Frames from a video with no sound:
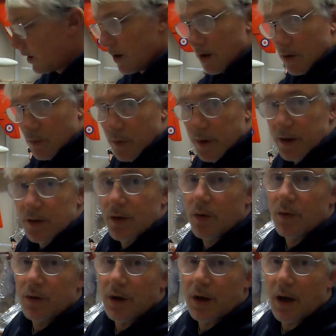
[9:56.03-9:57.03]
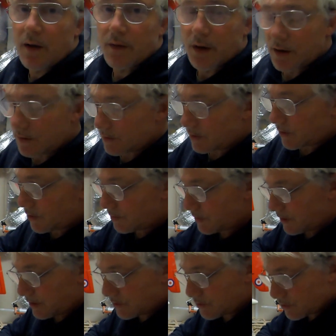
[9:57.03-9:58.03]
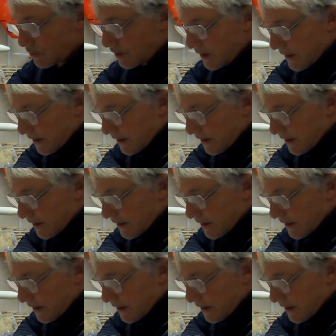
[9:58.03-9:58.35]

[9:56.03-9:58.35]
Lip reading: wings going together. I hope you enjoyed that.